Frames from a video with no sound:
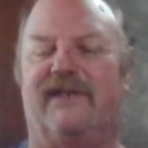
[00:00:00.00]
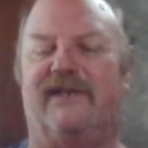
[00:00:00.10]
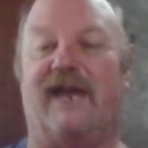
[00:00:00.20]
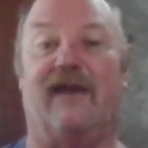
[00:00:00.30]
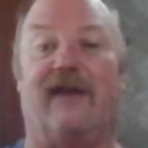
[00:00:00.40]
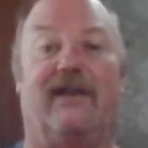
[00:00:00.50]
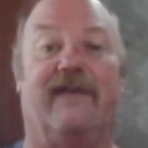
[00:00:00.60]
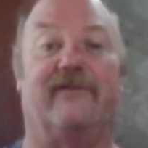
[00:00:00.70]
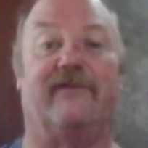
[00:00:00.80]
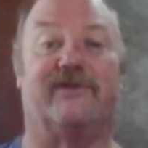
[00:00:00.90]
entirely
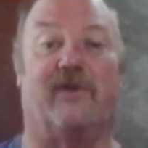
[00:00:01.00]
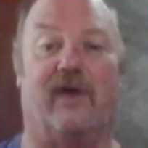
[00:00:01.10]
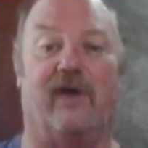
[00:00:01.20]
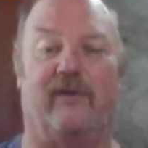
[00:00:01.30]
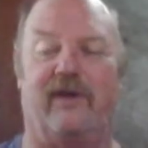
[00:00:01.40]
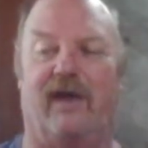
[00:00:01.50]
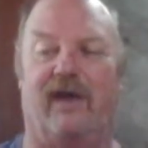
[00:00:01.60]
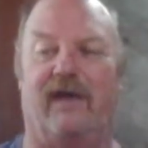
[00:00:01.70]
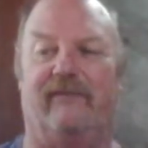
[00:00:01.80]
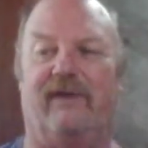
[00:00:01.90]
different story when you
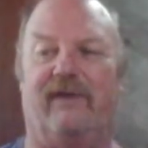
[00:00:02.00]
have